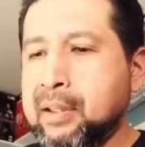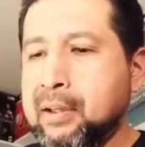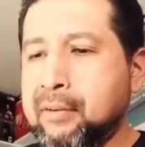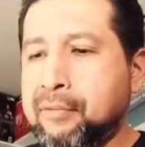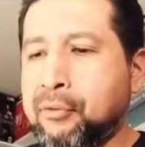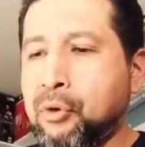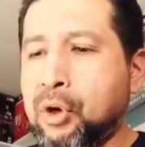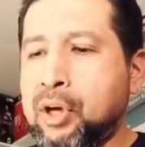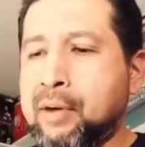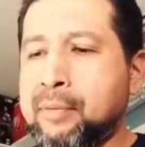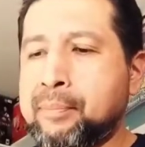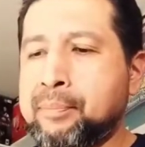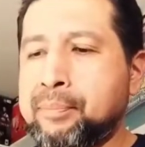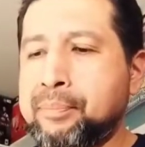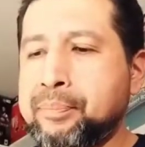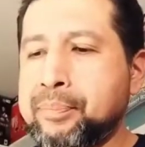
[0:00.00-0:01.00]

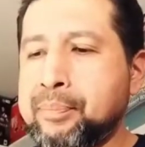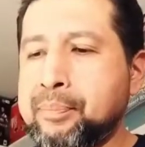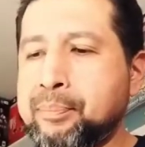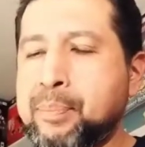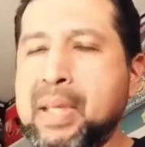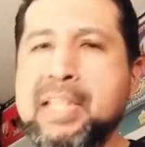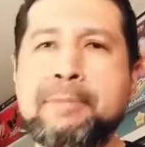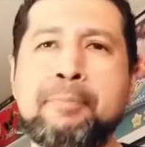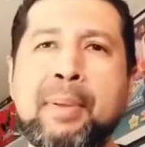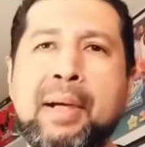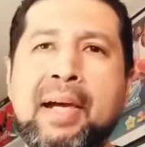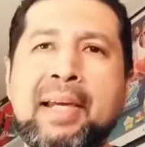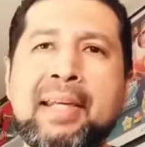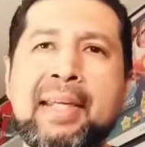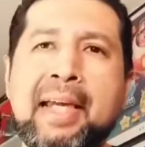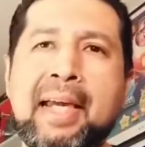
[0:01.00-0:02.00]
From Best
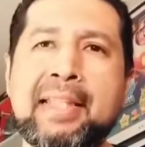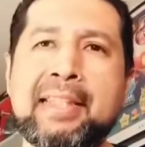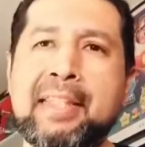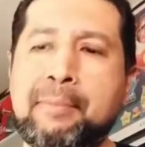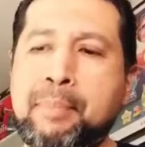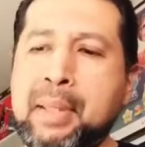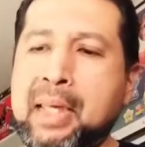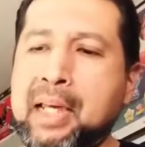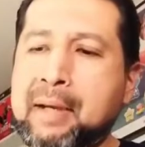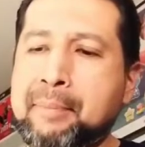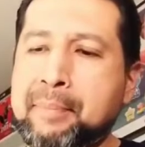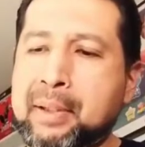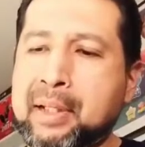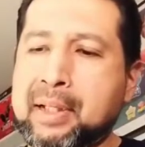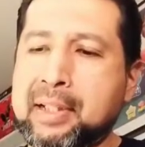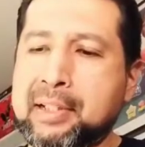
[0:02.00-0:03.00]
Buy, I did pick up
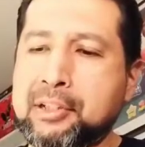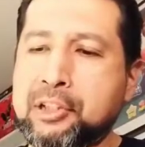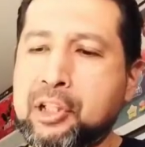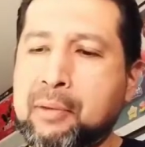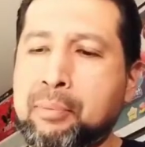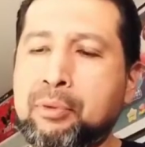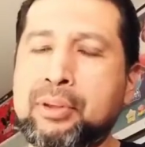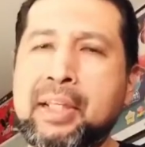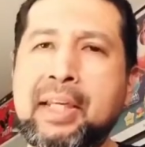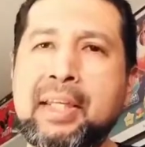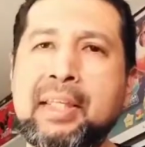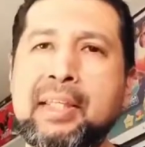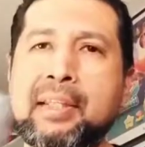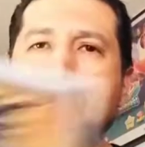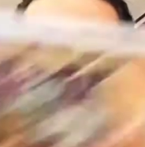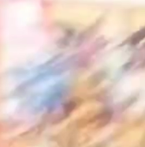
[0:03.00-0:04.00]
Shovel Knight
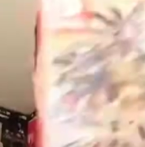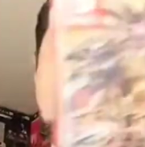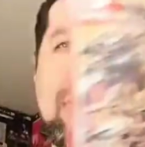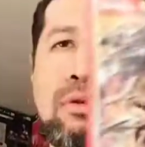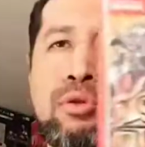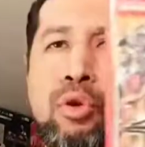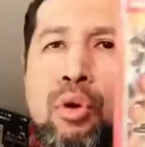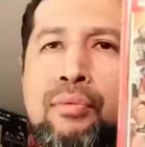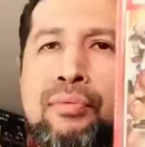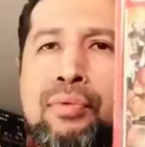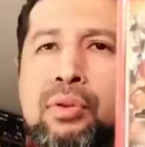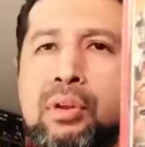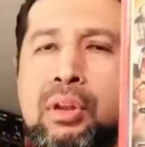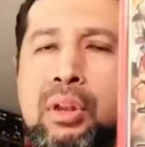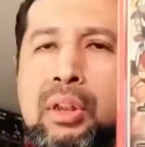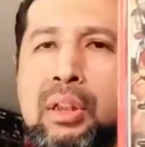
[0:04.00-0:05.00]
Treasure Trove,
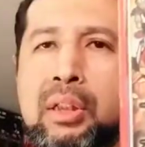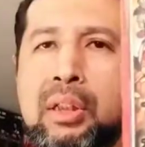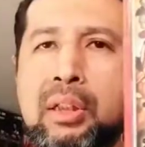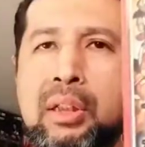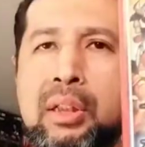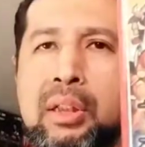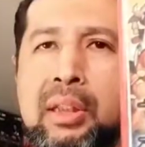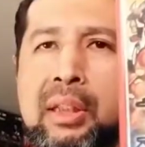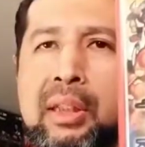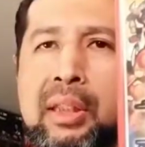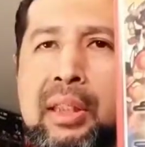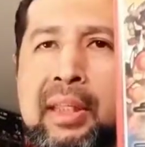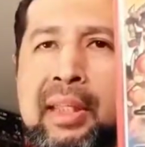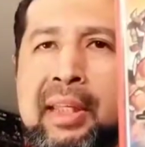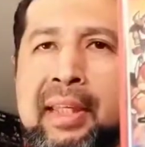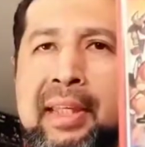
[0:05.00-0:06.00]

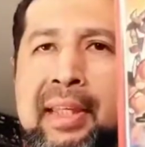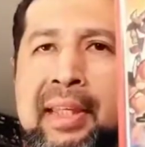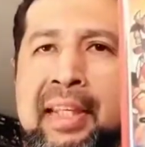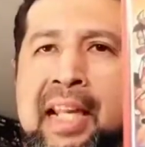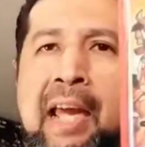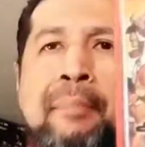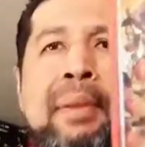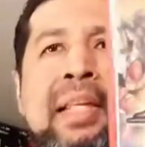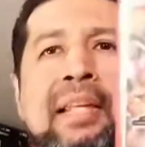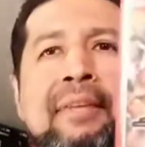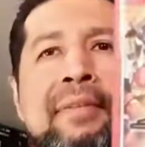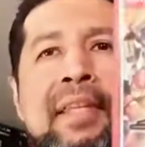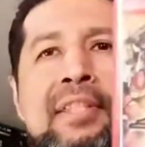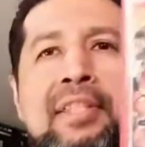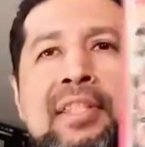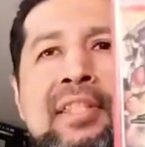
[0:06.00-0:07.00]
and I believe
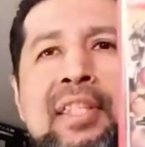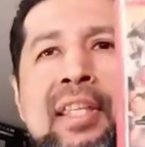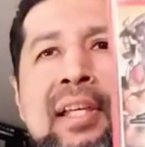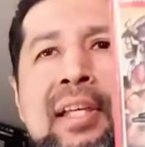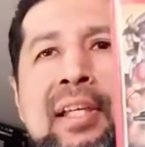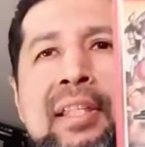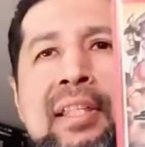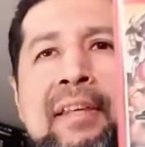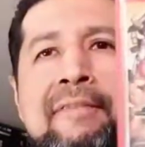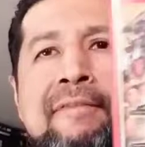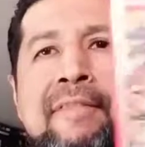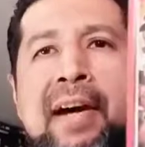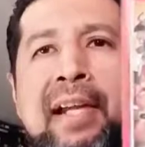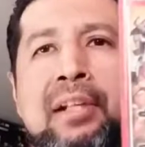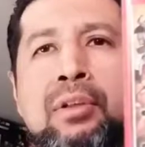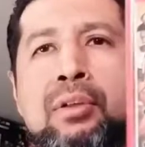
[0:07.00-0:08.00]
this is the
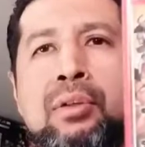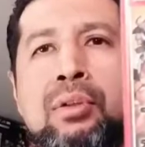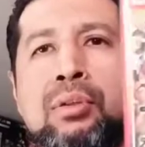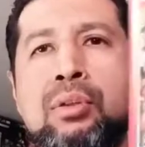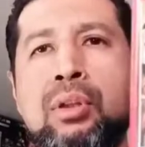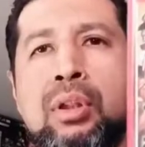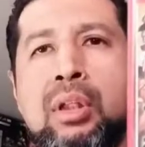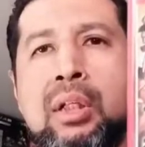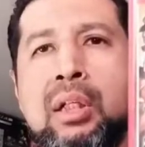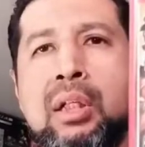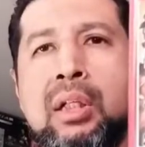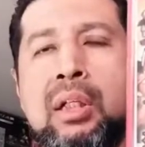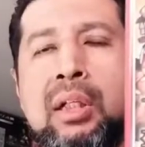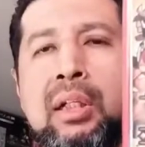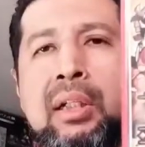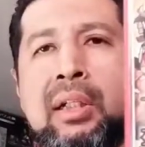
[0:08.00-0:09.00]
final
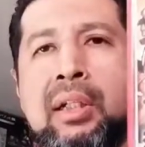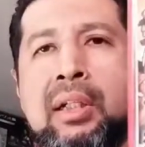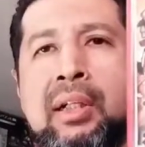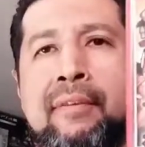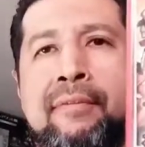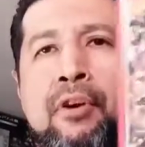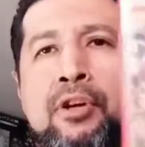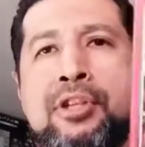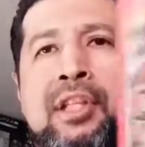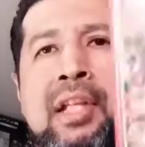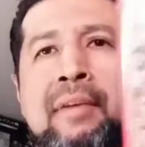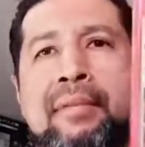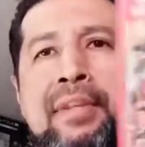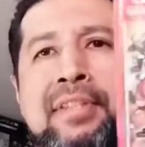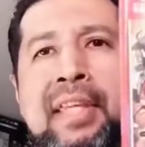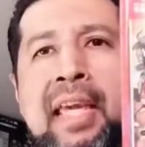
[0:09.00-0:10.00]
version
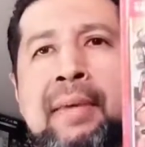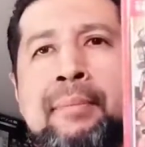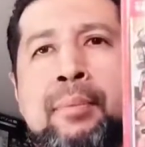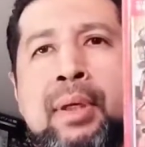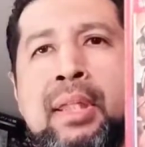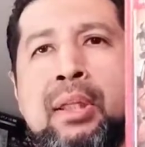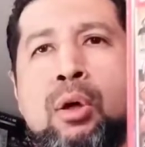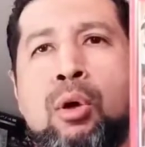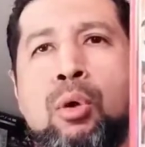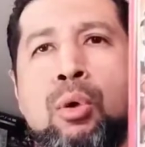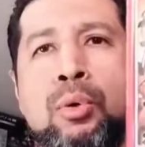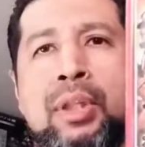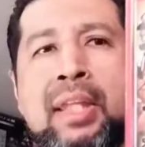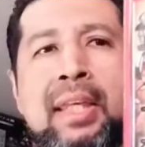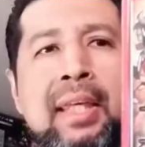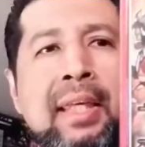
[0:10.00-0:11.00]
of this game with all
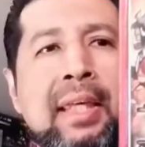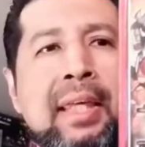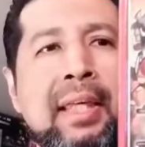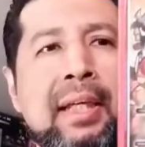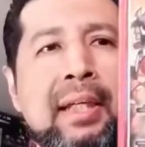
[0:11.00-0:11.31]
the